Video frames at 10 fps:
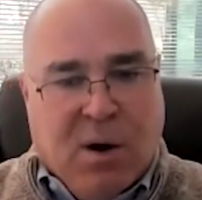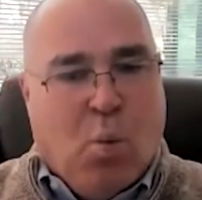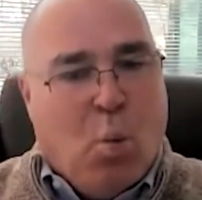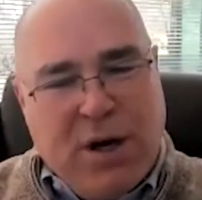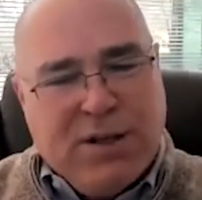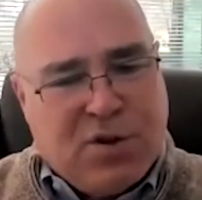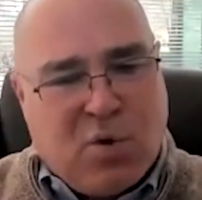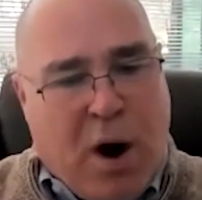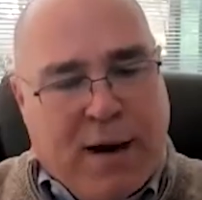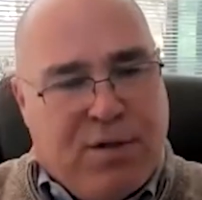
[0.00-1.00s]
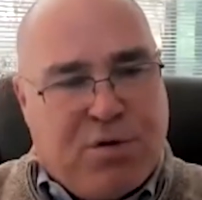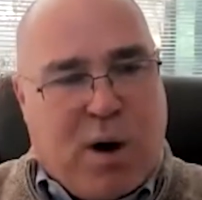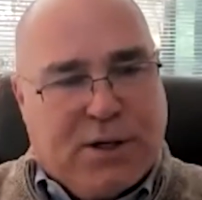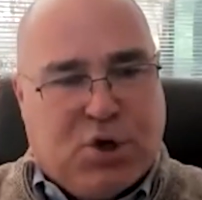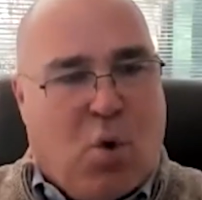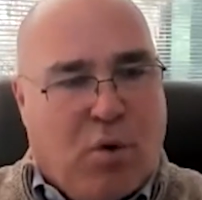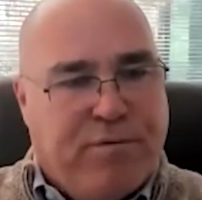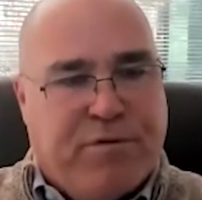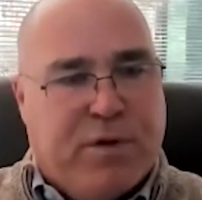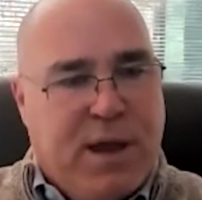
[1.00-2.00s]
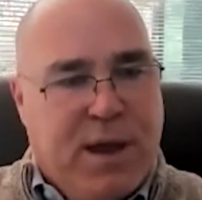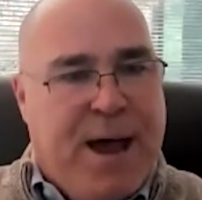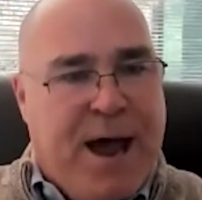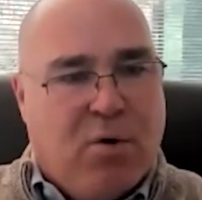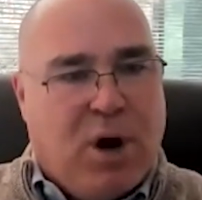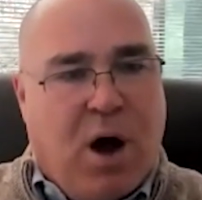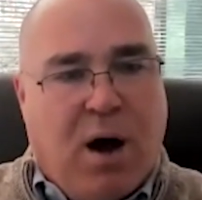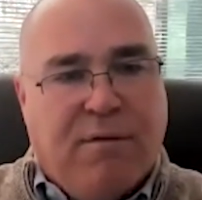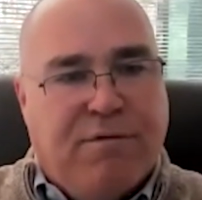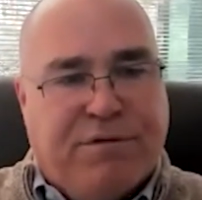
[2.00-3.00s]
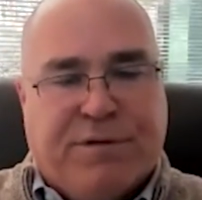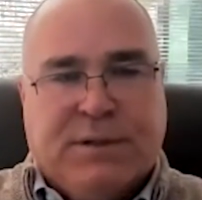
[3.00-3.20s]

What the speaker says: what is the right threshold for the amount of